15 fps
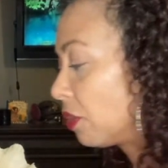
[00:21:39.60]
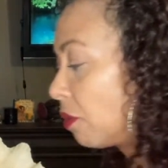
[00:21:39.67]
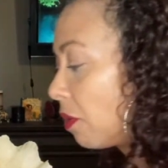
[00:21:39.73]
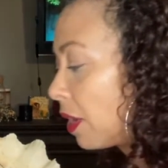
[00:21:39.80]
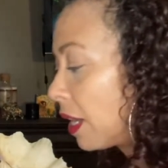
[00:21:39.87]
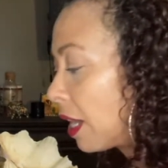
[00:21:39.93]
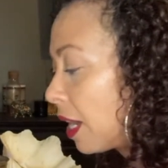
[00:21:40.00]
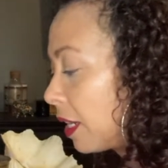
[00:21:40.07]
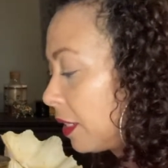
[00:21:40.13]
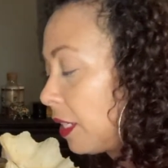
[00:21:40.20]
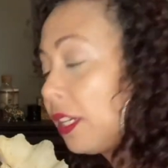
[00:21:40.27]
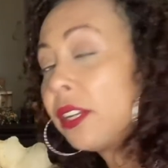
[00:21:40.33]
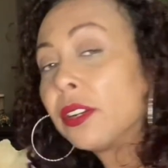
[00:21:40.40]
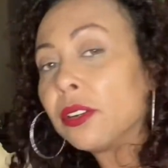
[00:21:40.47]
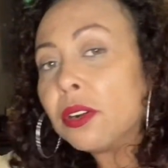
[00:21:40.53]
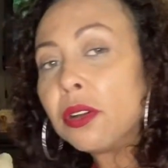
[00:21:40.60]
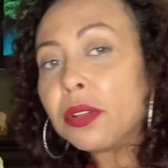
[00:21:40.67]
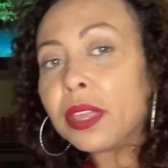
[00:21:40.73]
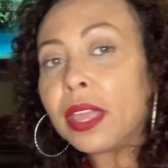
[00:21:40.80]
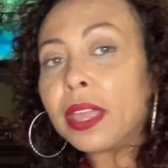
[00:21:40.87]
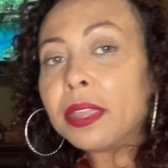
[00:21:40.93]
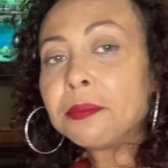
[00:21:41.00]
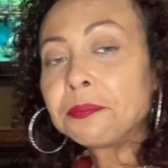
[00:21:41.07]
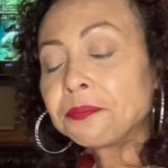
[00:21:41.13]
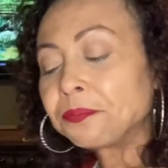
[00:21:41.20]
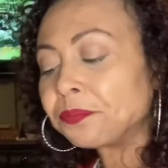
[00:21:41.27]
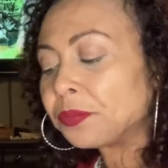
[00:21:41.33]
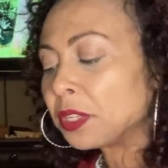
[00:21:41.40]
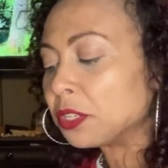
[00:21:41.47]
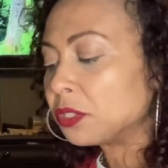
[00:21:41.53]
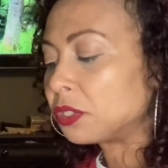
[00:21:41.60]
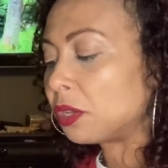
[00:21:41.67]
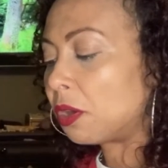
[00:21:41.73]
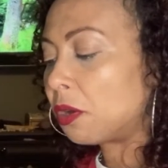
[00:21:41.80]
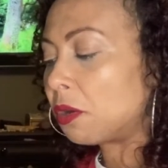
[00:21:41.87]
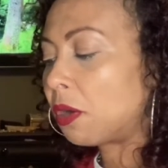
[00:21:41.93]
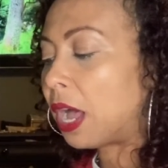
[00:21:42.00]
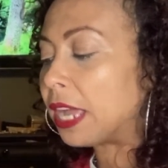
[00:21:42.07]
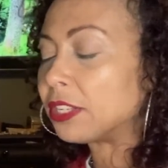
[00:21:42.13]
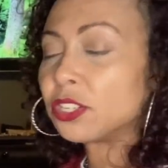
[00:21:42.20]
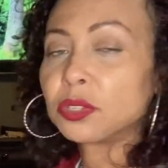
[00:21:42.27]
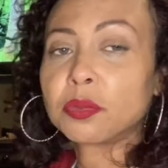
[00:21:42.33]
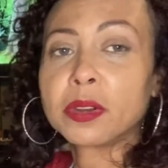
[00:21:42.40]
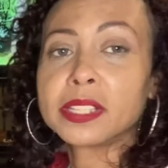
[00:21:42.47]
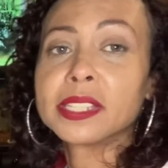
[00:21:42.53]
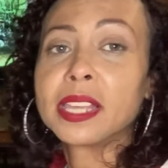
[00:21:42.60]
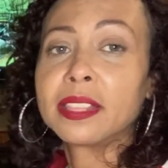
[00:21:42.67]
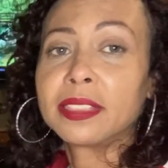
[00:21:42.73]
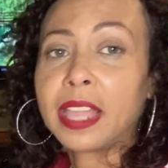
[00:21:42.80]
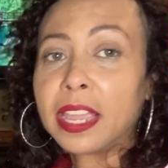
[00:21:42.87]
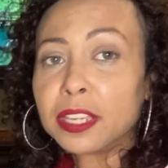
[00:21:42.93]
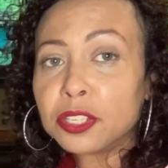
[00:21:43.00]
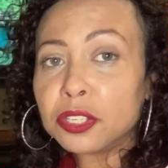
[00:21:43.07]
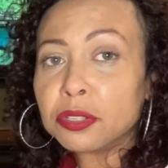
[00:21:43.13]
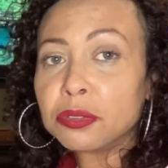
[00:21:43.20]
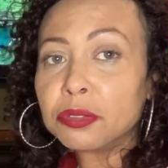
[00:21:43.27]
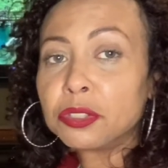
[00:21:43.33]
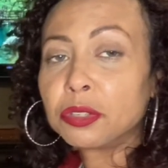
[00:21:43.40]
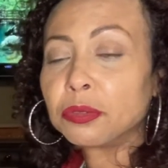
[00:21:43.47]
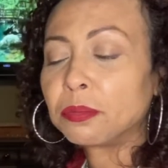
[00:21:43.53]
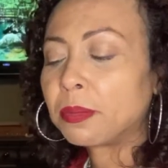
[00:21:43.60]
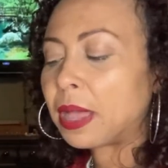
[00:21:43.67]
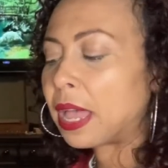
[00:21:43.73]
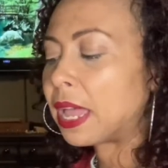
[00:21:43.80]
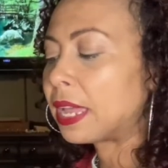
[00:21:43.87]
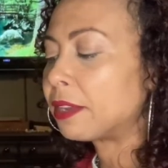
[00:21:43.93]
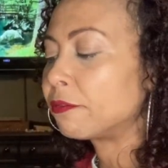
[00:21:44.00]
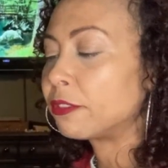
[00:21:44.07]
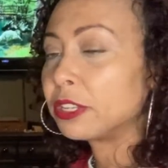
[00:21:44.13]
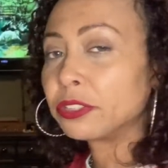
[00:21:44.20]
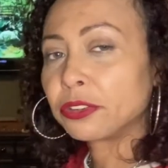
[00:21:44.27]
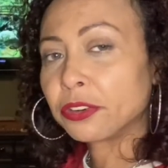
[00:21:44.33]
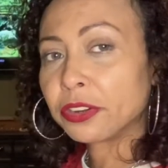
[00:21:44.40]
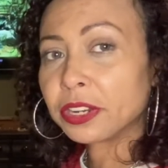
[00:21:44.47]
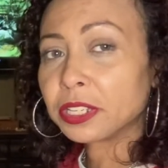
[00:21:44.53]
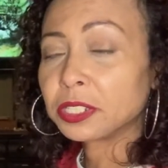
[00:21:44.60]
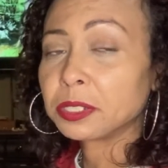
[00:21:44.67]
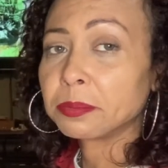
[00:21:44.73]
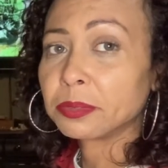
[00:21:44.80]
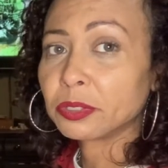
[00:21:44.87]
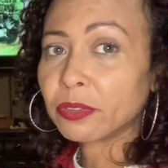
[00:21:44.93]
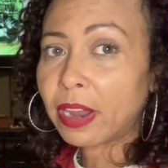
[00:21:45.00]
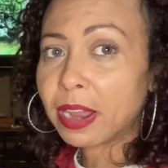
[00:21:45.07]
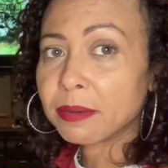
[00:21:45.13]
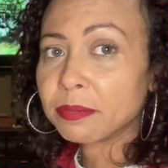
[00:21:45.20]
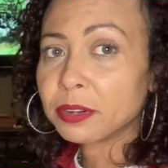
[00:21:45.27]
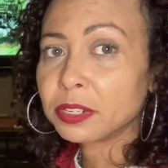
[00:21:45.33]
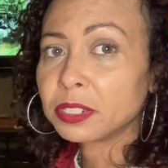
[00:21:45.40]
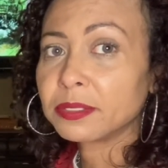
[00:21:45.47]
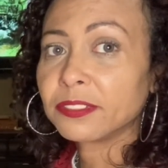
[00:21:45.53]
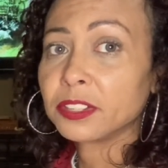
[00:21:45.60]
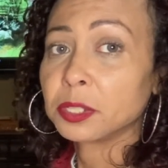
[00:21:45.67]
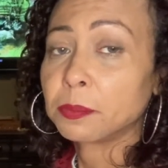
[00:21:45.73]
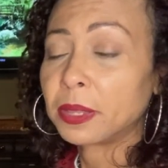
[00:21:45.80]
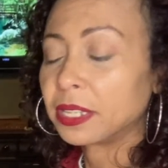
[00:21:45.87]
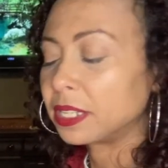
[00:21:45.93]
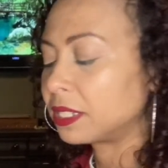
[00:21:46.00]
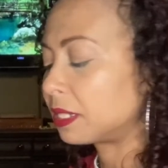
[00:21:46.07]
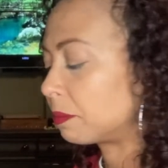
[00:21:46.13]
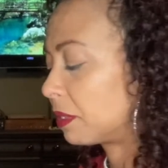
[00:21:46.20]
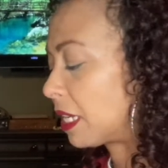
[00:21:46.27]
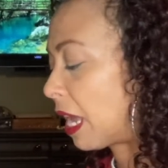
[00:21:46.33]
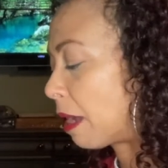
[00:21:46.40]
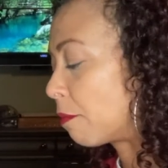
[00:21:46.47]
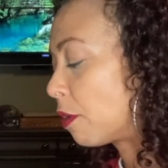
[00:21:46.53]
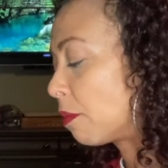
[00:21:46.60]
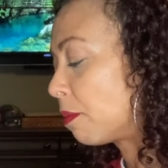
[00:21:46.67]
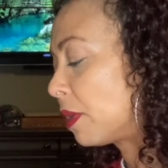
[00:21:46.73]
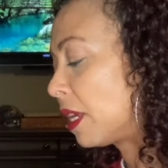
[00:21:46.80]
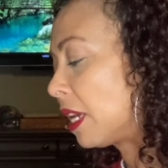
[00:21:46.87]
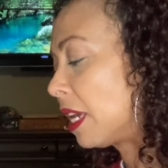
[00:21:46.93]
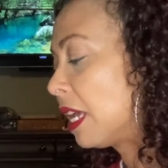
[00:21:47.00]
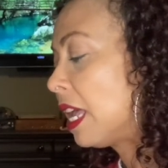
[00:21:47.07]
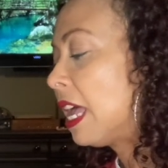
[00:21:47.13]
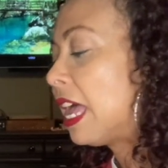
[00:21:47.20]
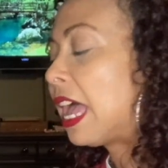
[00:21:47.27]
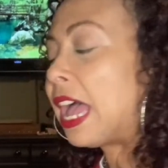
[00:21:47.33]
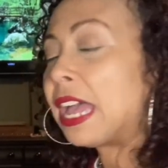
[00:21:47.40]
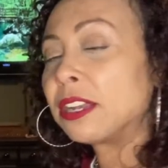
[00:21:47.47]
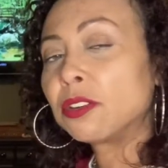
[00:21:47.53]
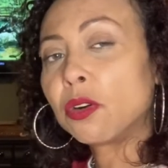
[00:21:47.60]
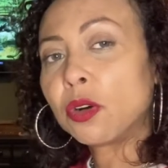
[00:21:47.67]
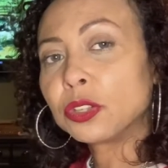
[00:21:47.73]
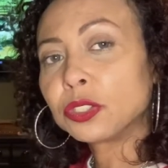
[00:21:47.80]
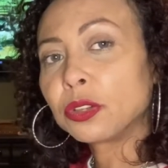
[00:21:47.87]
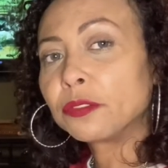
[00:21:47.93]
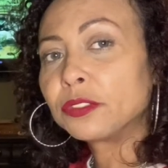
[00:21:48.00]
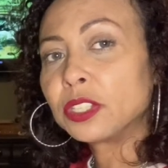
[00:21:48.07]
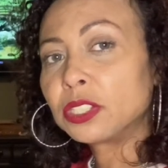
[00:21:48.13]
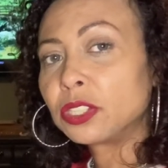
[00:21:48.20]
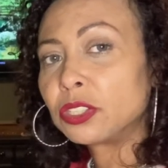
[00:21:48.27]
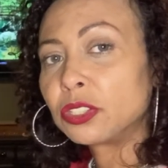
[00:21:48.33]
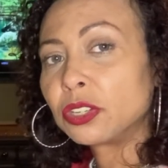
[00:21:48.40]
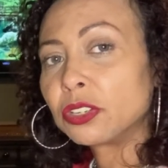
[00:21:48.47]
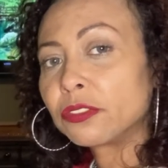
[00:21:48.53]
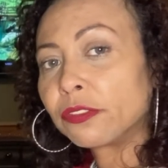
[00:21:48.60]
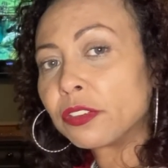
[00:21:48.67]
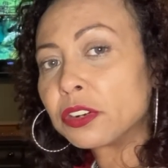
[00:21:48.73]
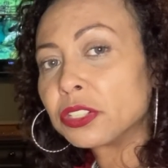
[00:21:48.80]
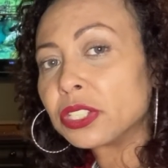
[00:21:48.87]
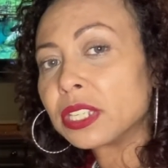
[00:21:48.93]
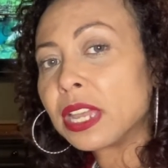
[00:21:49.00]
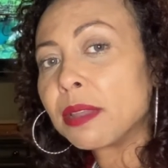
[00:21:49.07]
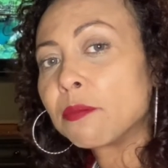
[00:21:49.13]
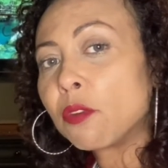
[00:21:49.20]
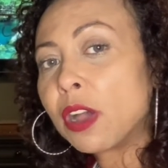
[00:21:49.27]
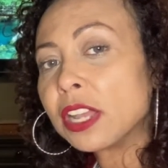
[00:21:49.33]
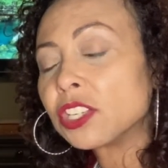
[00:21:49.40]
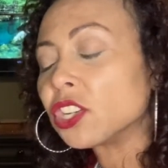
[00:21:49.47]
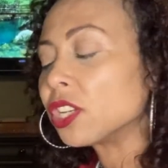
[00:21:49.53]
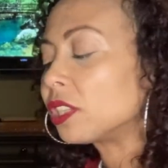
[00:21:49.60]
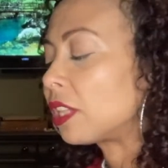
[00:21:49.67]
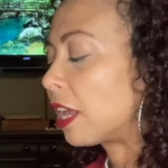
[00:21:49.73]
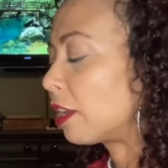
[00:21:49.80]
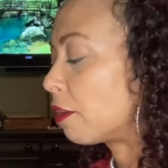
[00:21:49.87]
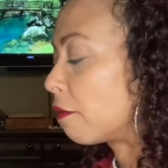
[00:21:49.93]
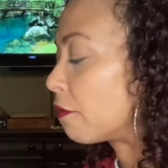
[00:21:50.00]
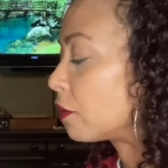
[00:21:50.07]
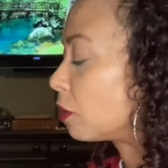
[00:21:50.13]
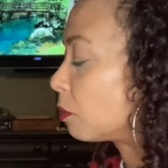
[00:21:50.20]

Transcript: going on here, okay? So I just want to say thank you to my returning subscribers for spending some time with me. And also, if this is your first time watching, thank you for